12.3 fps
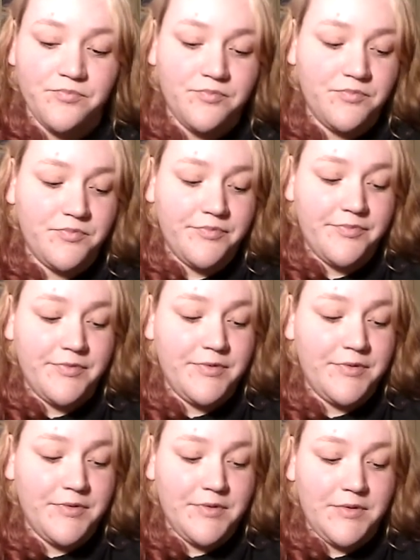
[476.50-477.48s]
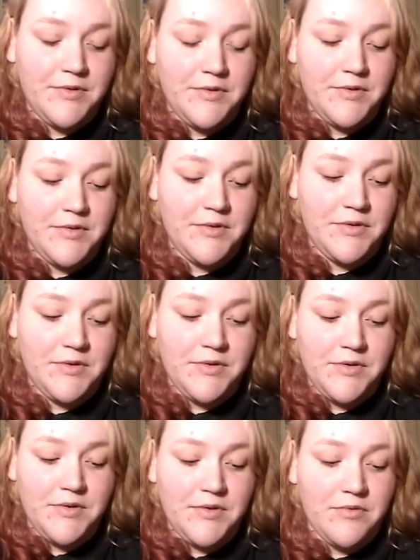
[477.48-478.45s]

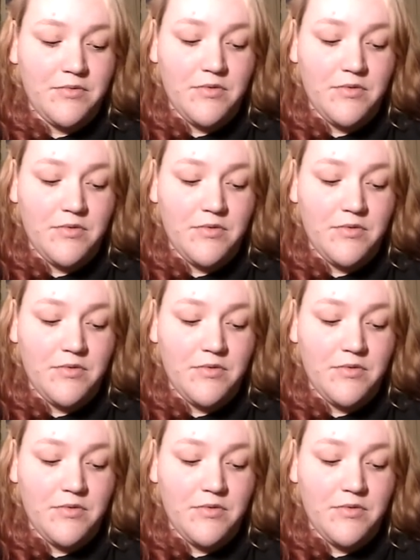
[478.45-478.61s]
[no speech]